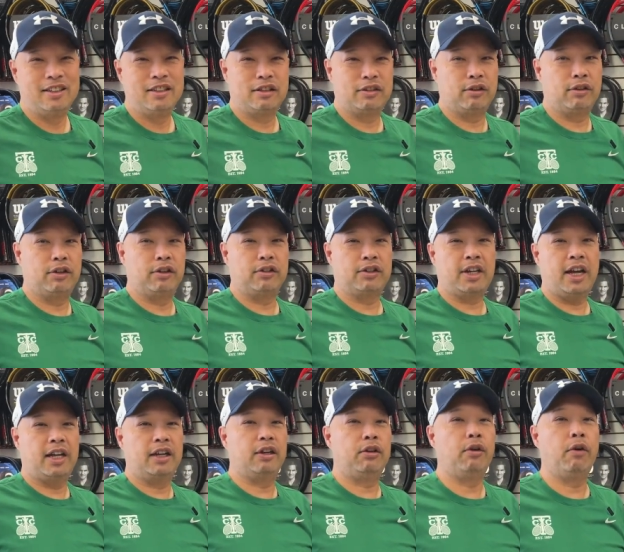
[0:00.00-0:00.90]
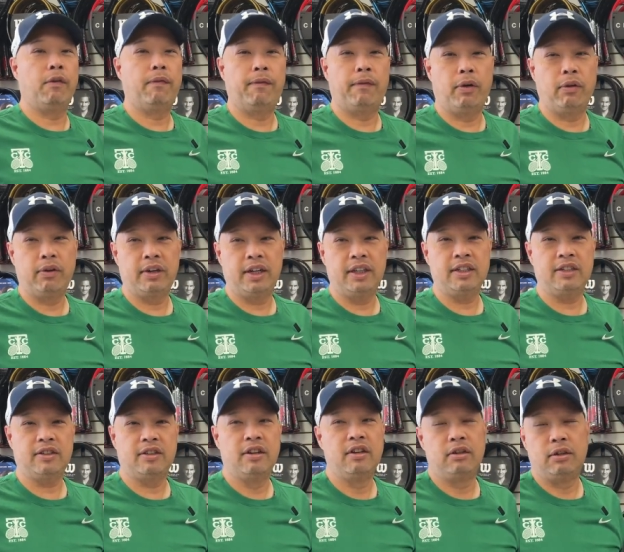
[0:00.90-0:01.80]
So there's kind of no
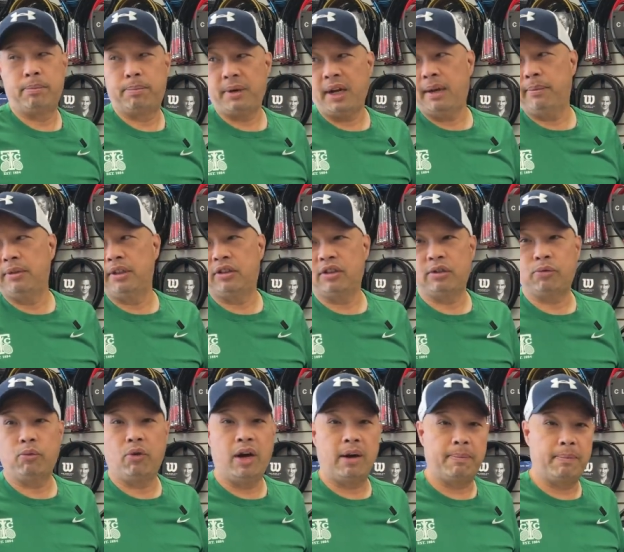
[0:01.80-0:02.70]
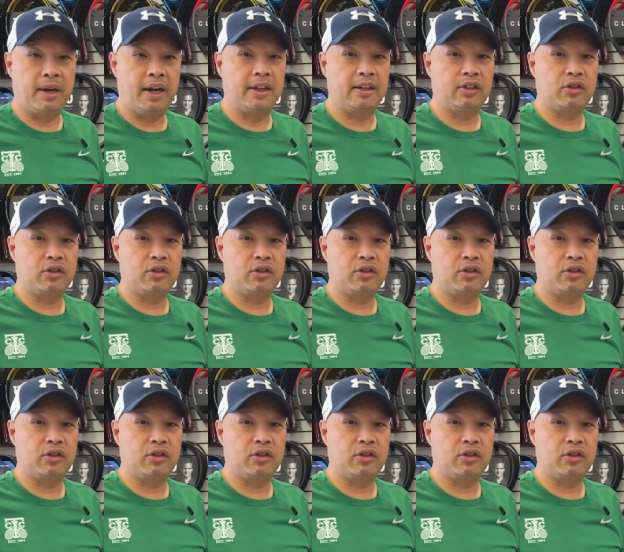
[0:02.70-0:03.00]
focus. You probably just walked by the